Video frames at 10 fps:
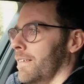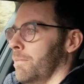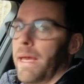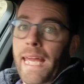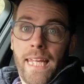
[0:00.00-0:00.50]

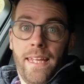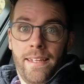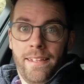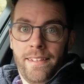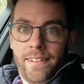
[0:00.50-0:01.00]
me.
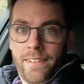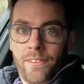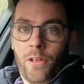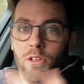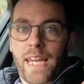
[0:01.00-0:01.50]

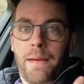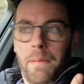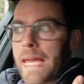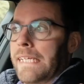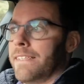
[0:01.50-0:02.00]
So you get
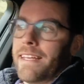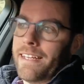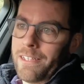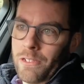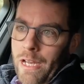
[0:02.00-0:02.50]
me instead
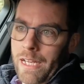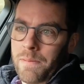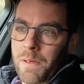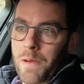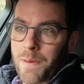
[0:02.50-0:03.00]
of the drag
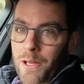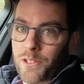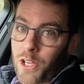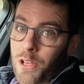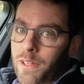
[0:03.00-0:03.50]
computer, but I'll
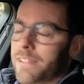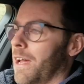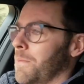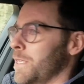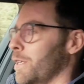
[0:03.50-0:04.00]
show you the
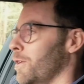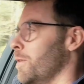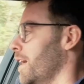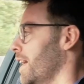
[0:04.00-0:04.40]
time we do.